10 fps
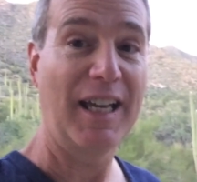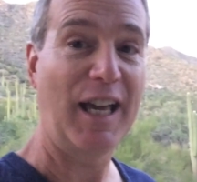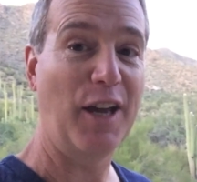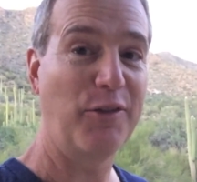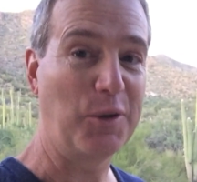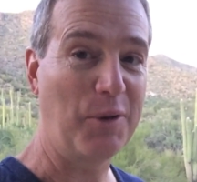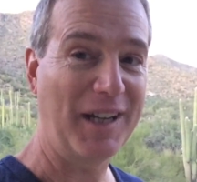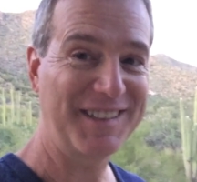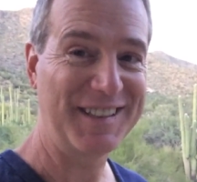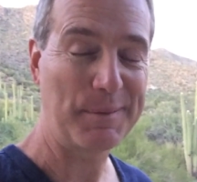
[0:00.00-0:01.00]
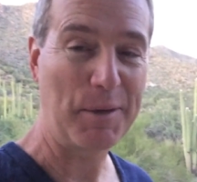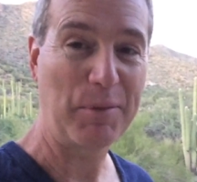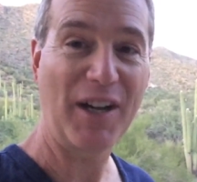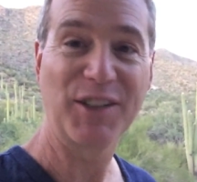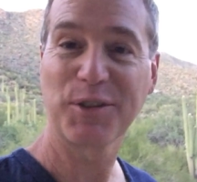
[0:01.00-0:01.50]
If you're watching this on my
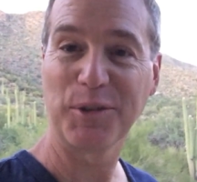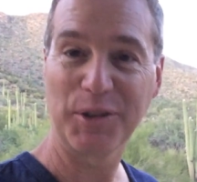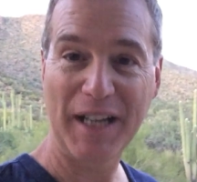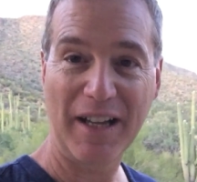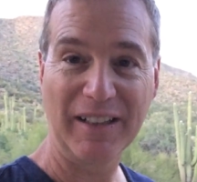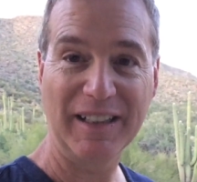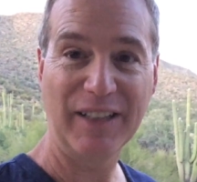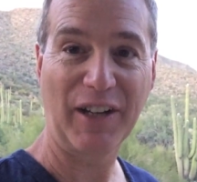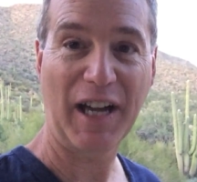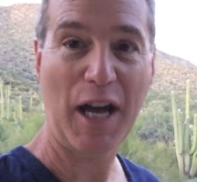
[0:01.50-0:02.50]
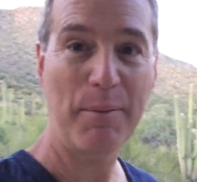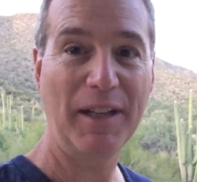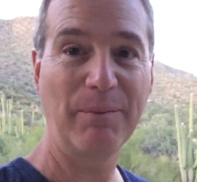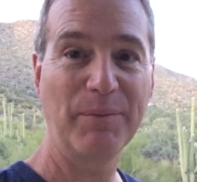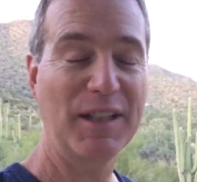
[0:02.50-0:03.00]
blog, scroll down and leave a
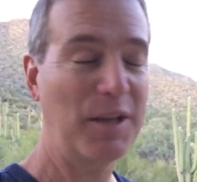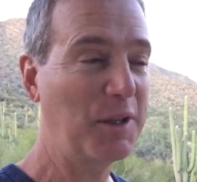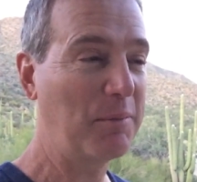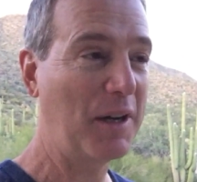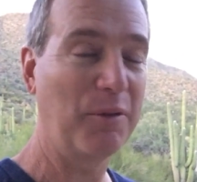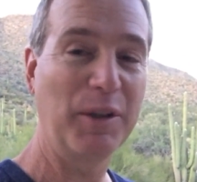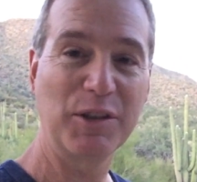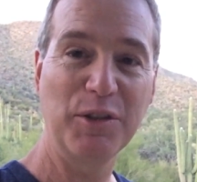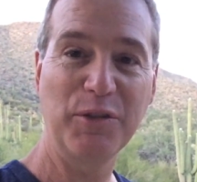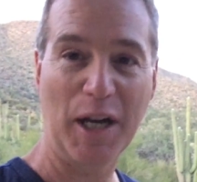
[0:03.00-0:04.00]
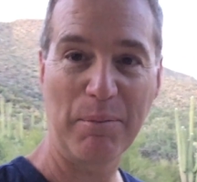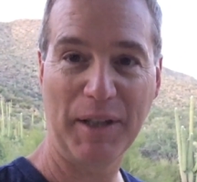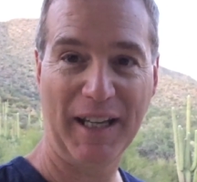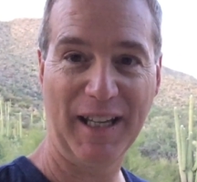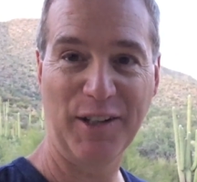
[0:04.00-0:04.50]
comment. Tell me about what you've got
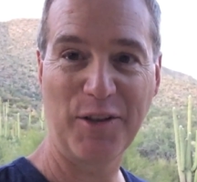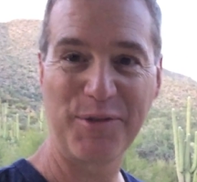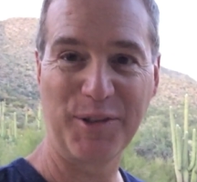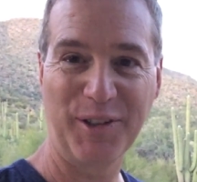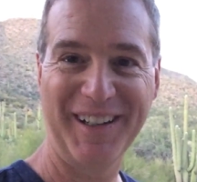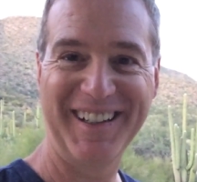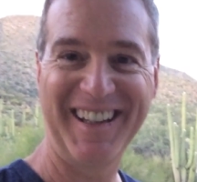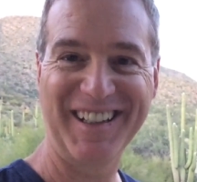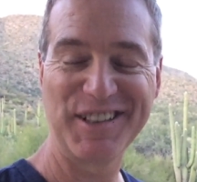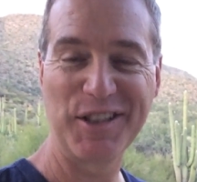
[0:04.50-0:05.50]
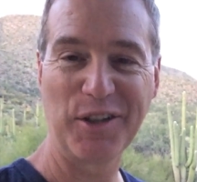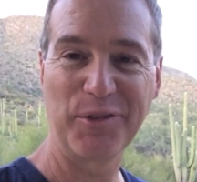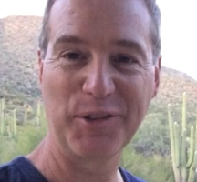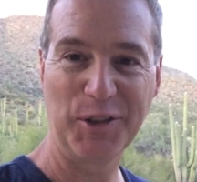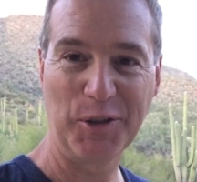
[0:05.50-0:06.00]
planned for next year
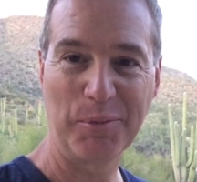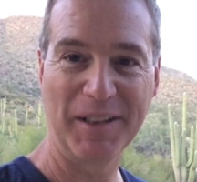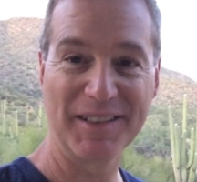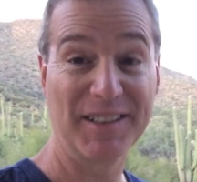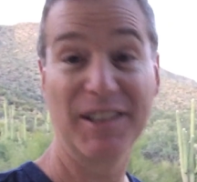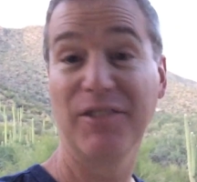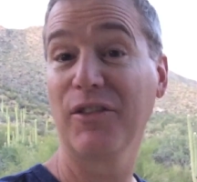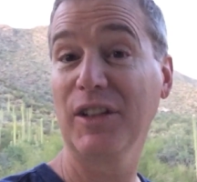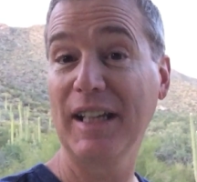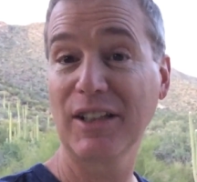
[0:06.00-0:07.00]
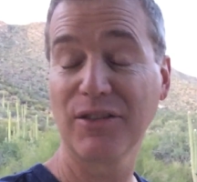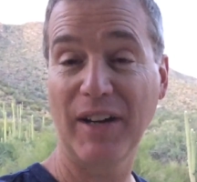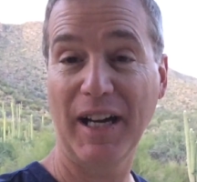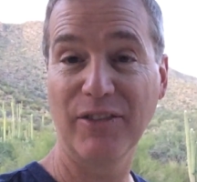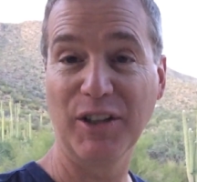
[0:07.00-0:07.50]
for your business and for the next
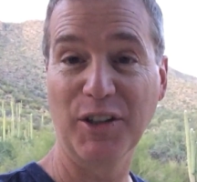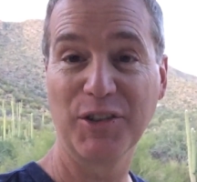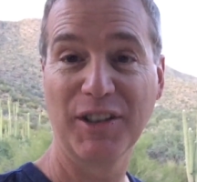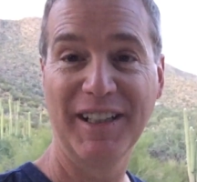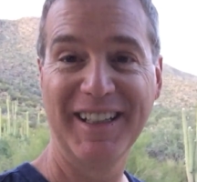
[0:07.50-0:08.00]
5 years.